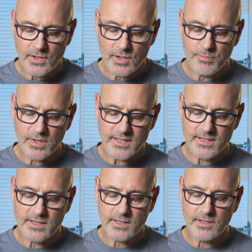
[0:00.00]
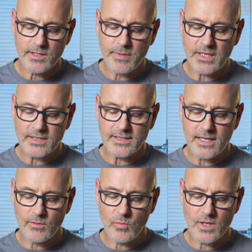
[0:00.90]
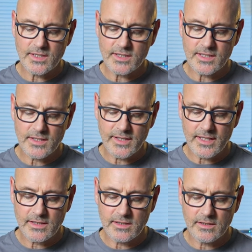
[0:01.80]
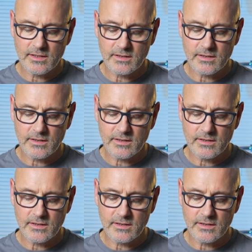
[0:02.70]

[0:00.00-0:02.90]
You press the button down once and then